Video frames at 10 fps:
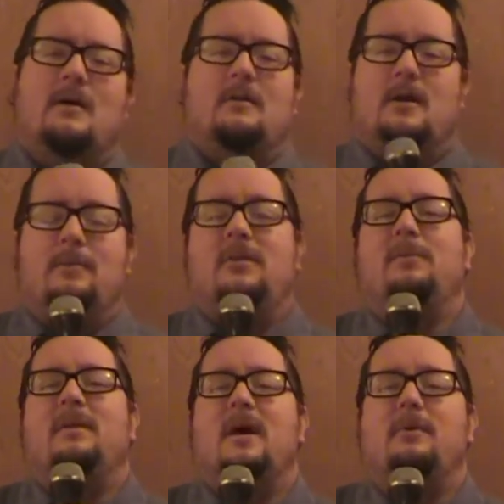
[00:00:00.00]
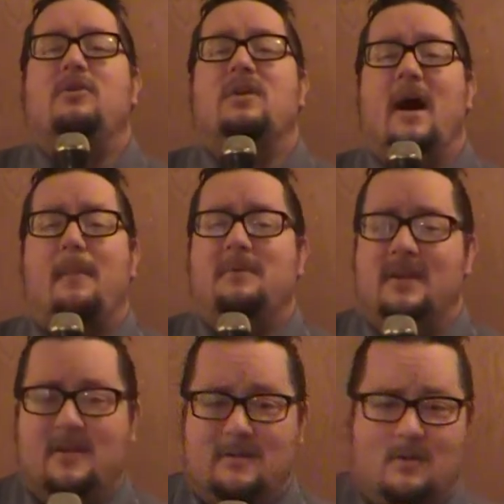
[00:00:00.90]
WCPW Top
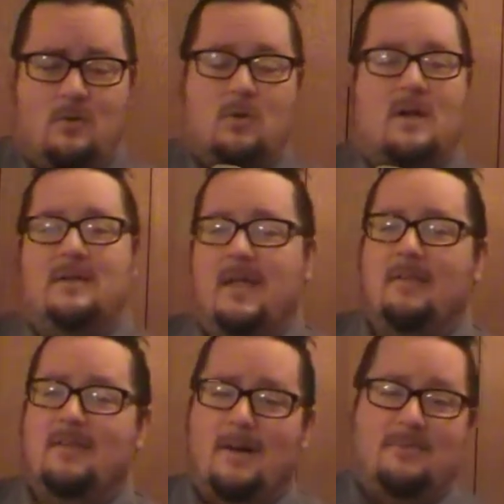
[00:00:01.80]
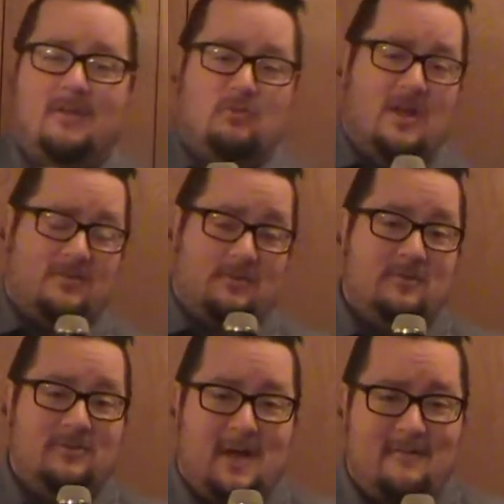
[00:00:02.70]
10, where I take top 10
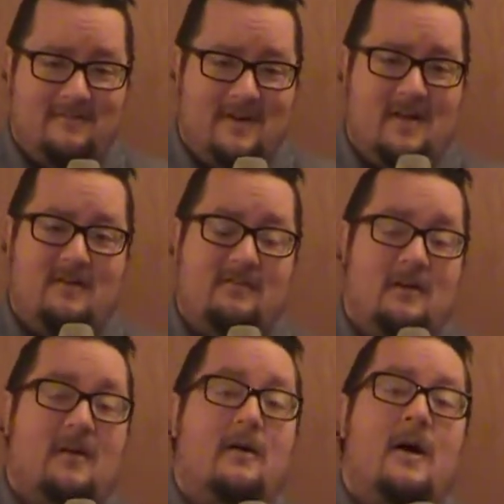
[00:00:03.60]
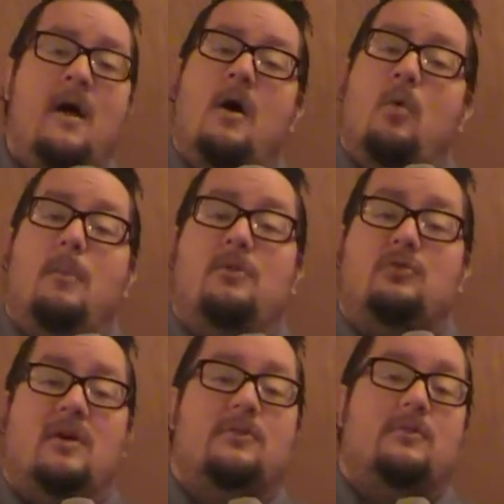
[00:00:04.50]
wrestlers, top 5 uh, women's
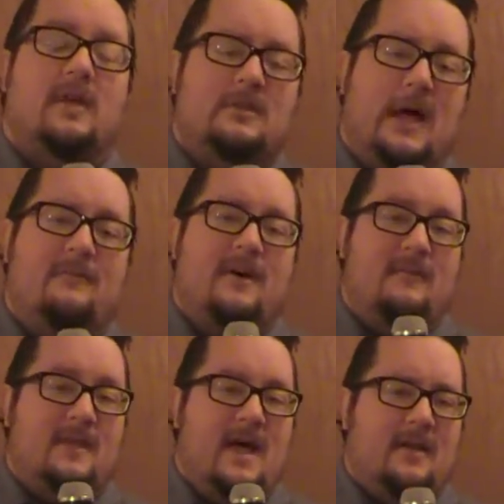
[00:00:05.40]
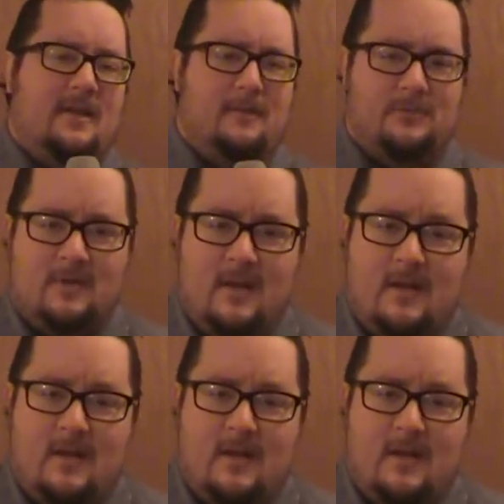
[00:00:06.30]
wrestlers, and top 5 tag teams.